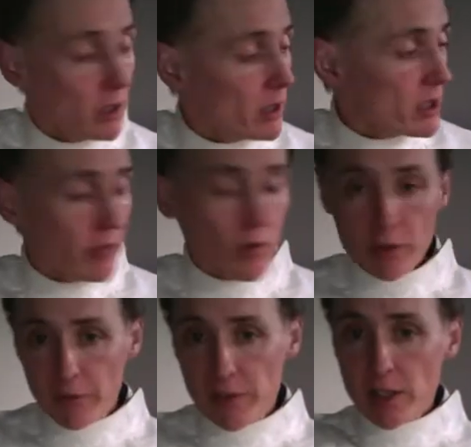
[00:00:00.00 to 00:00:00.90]
So you've got
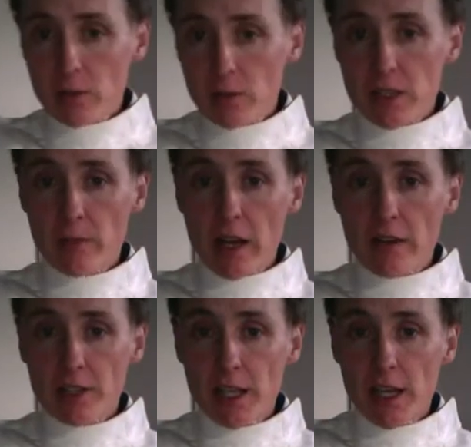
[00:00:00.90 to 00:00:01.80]
the physical
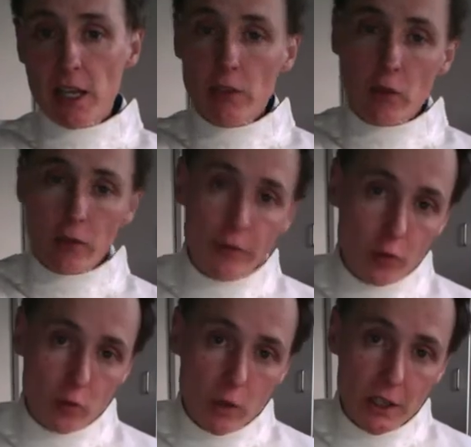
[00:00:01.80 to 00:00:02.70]
similarity here. You've got the
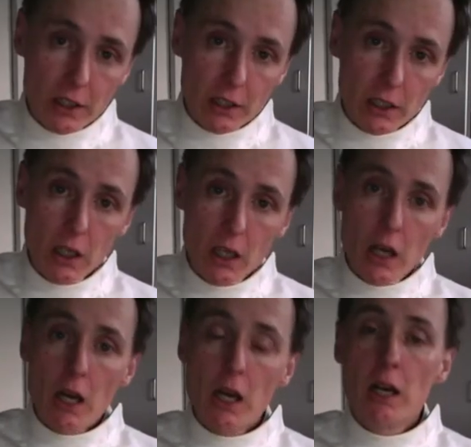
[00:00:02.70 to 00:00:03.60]
footwork.
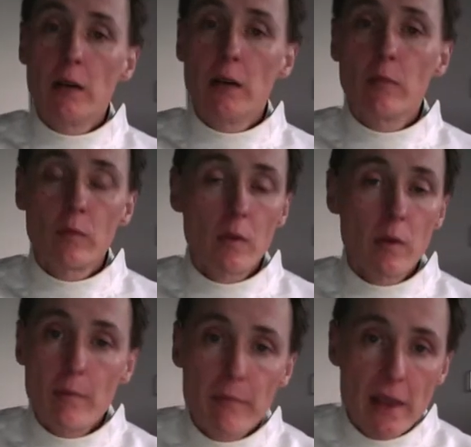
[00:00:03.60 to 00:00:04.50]

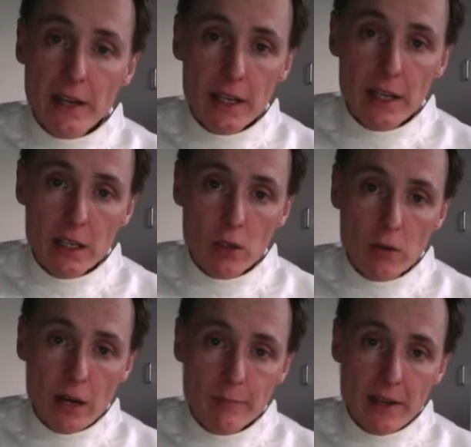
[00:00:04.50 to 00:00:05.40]
Many
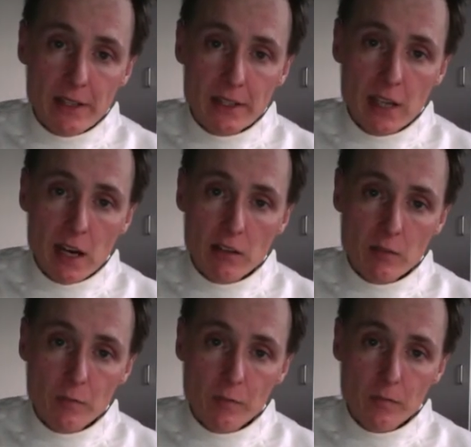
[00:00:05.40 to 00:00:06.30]
great bass guitarists
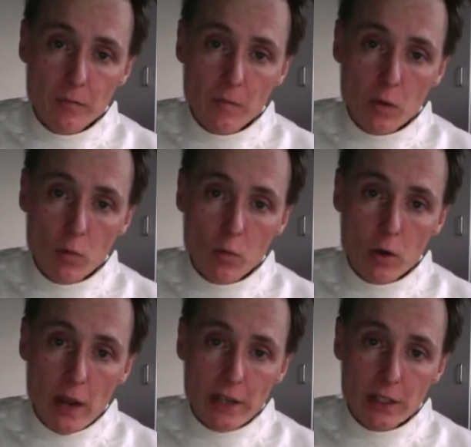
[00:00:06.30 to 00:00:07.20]

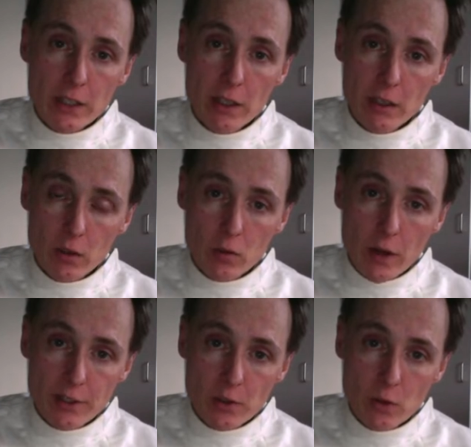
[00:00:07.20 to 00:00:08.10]
were actually
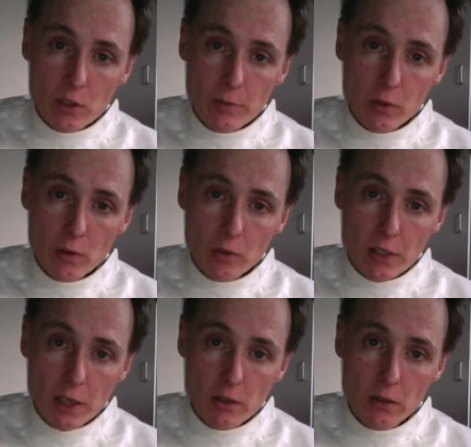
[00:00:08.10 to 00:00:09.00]
great swordsmen
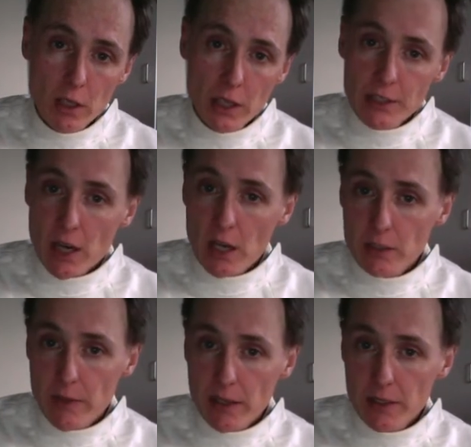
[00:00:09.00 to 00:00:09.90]
also. Charles
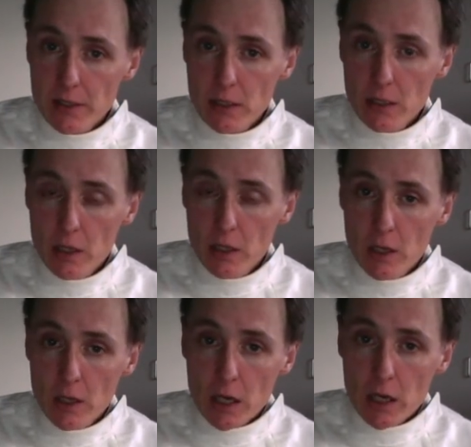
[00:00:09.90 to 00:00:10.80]
Mingus.
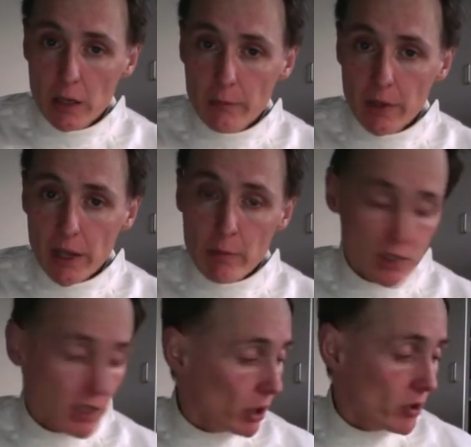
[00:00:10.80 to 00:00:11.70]
He was
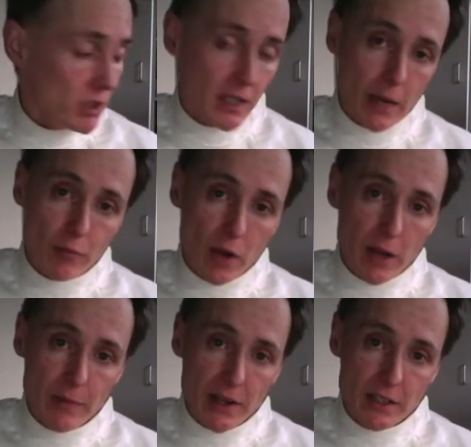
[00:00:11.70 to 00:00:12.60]
an acoustic
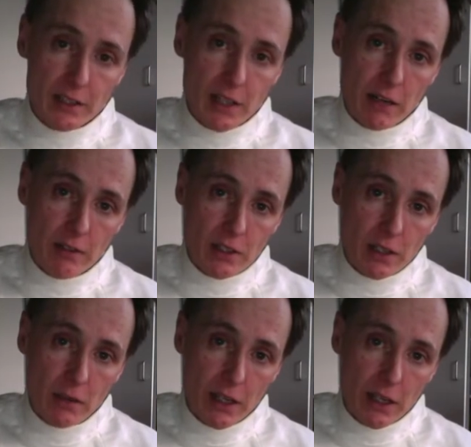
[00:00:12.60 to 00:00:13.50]
upright bass guitarist,
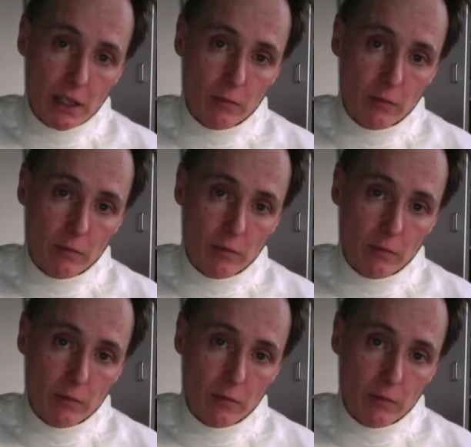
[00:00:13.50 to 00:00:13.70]
so he